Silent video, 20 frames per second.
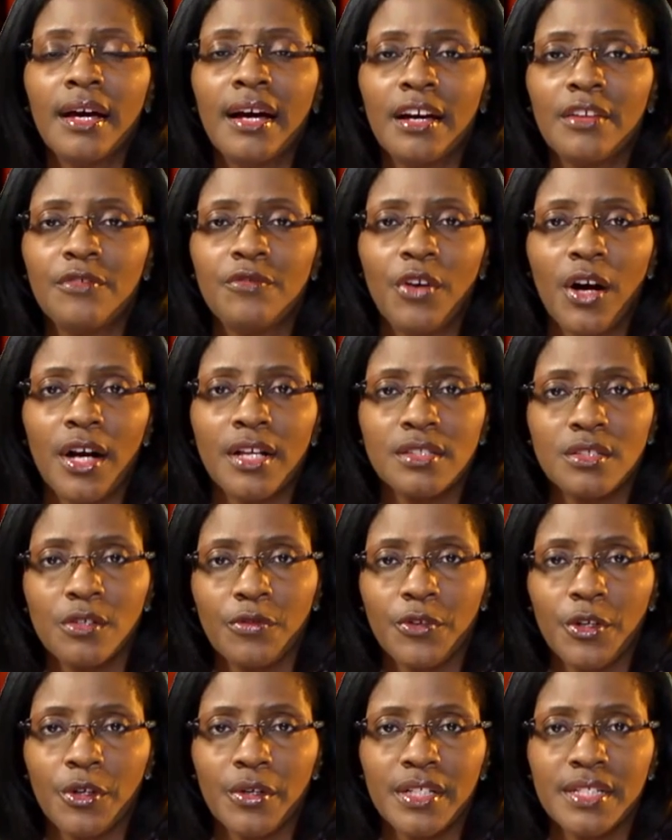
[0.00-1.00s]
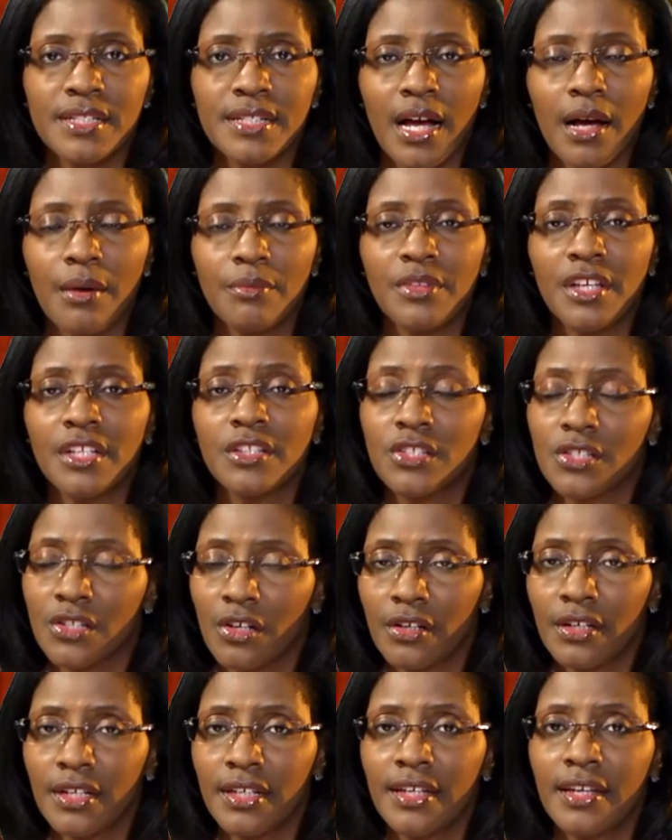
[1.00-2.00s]
advance of your exam, then
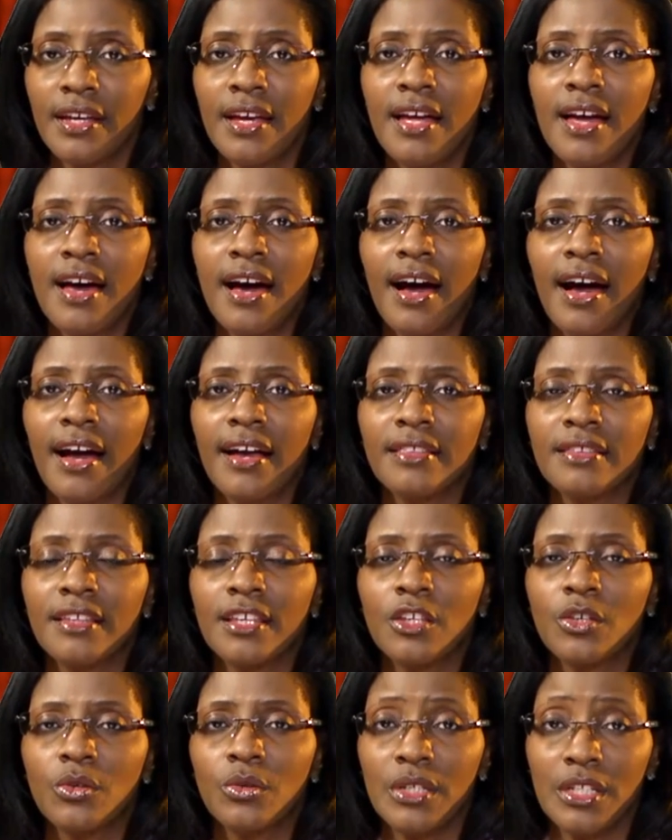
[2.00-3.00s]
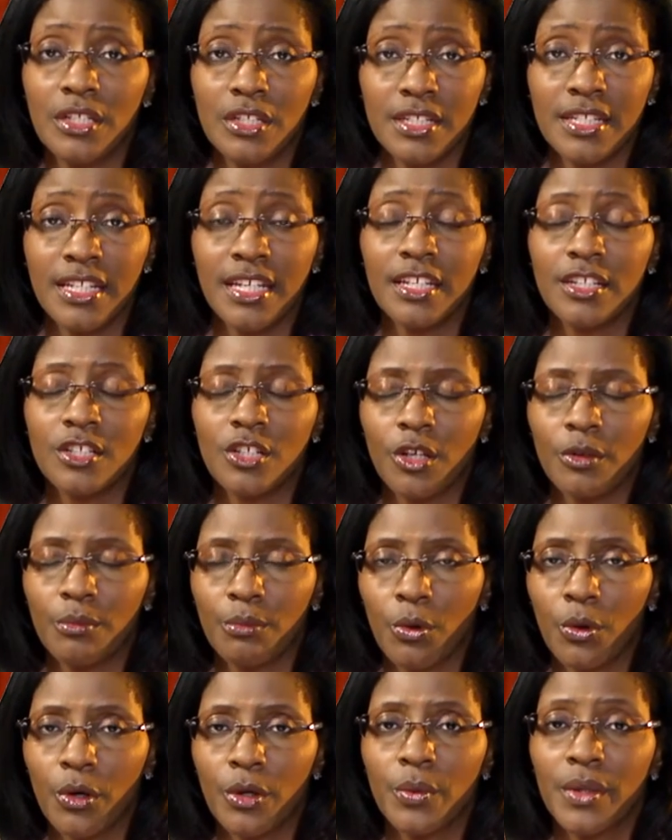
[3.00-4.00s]
certainly I think you need to take it on
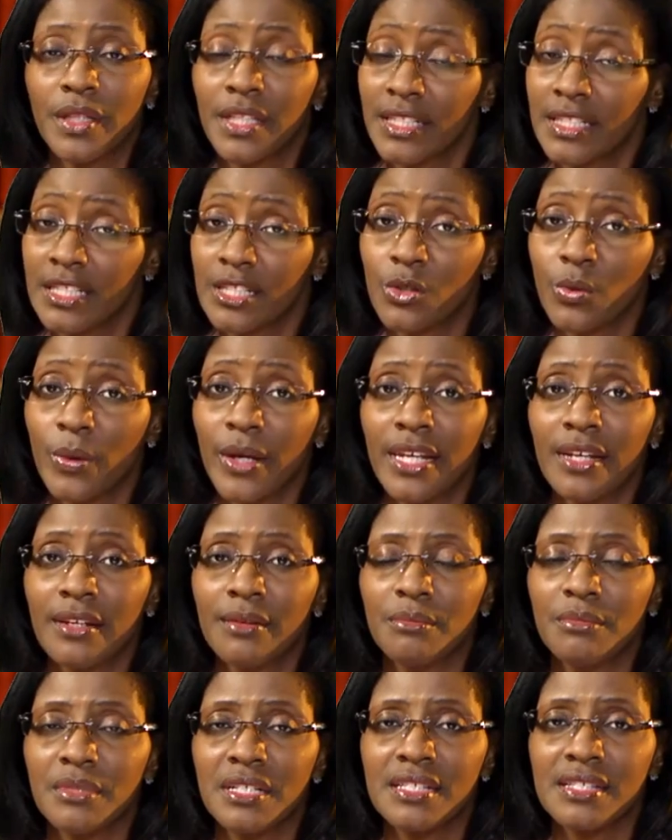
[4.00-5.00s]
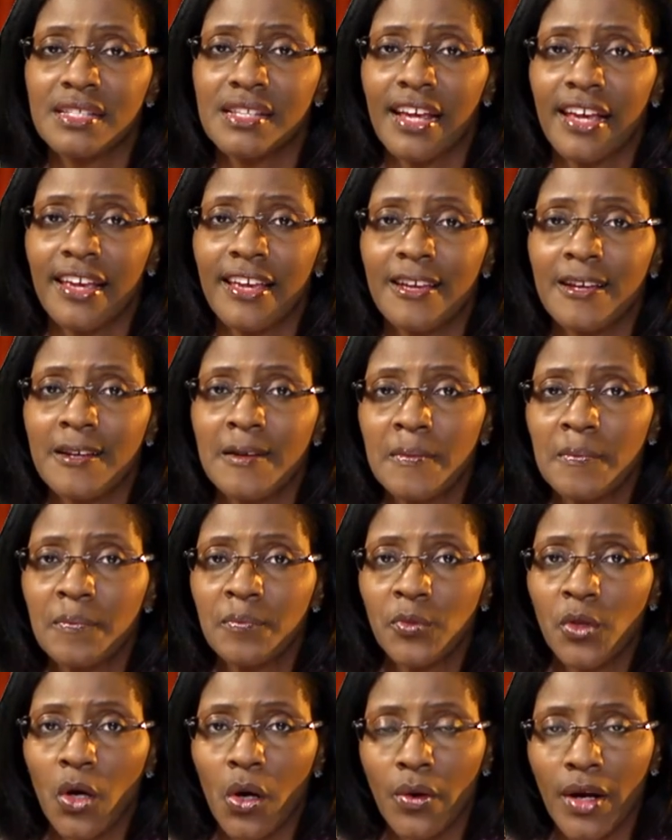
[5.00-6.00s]
board with its twin, mistake.
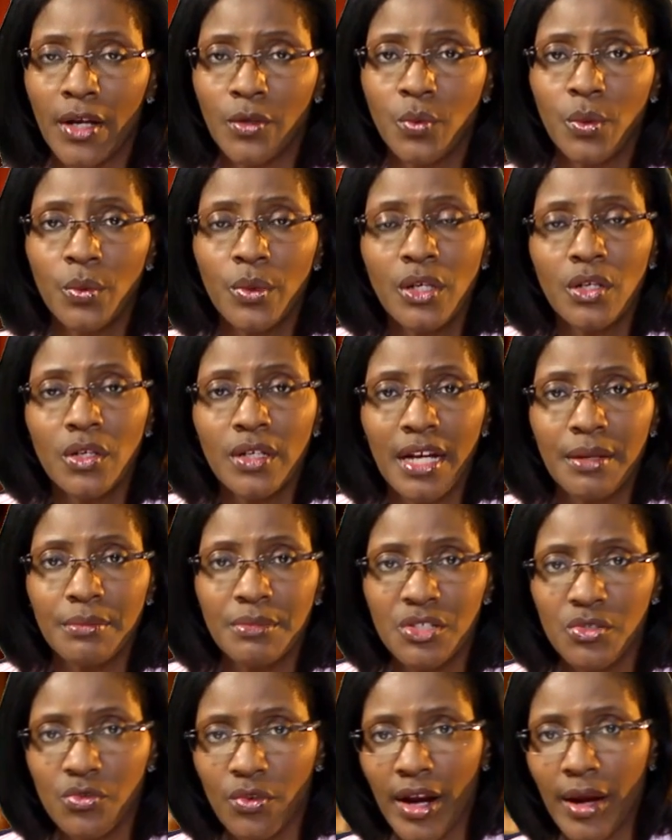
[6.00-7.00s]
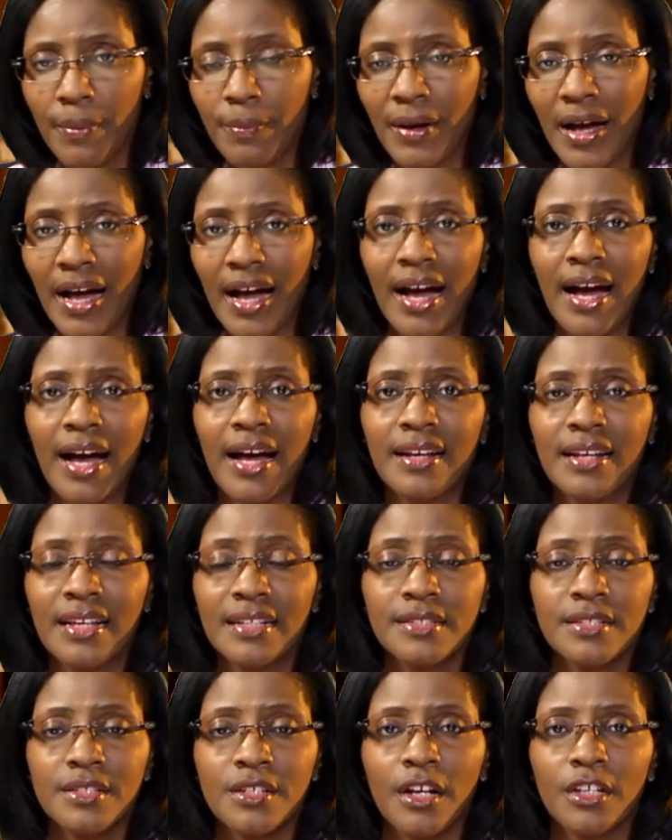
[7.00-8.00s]
Alright, we will look at misrep, and
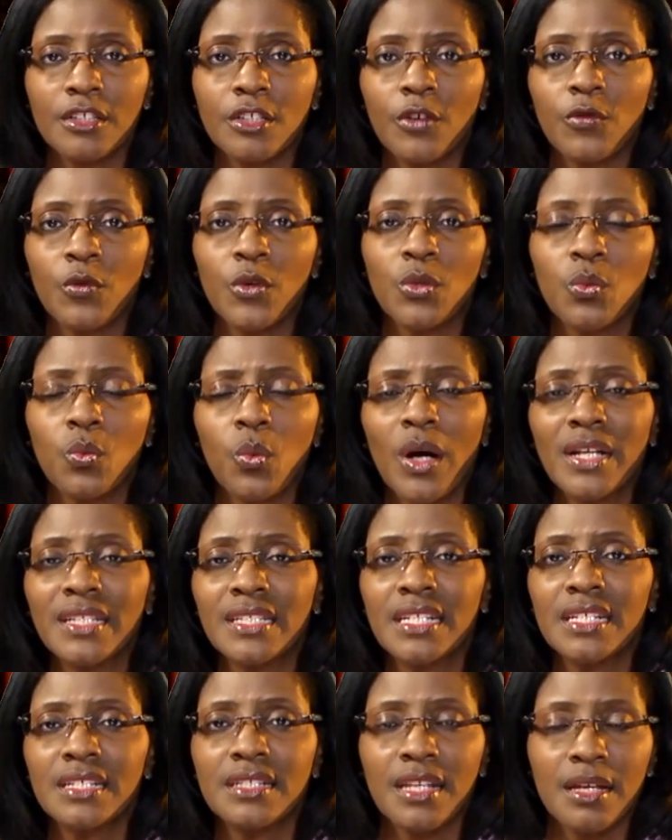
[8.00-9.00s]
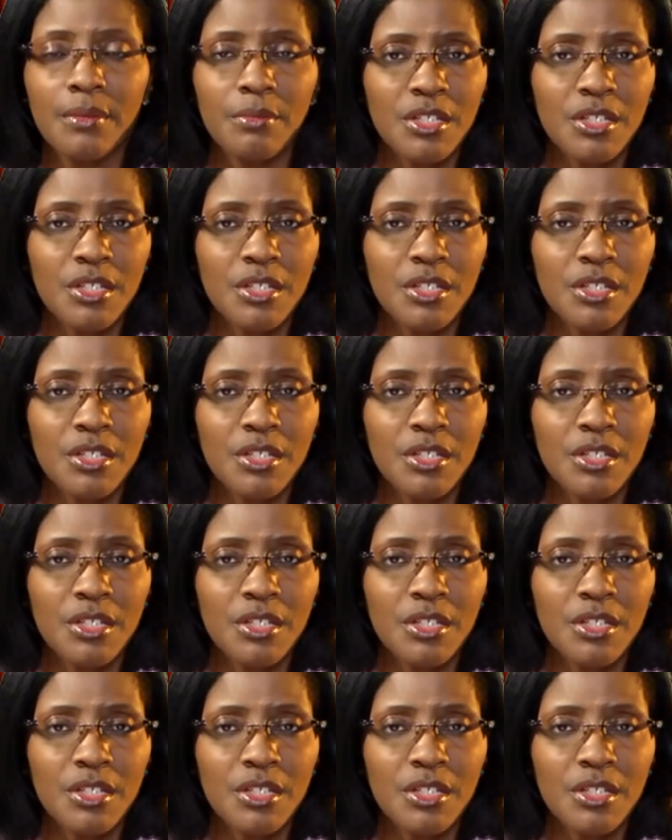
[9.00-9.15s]
let's start off with what is a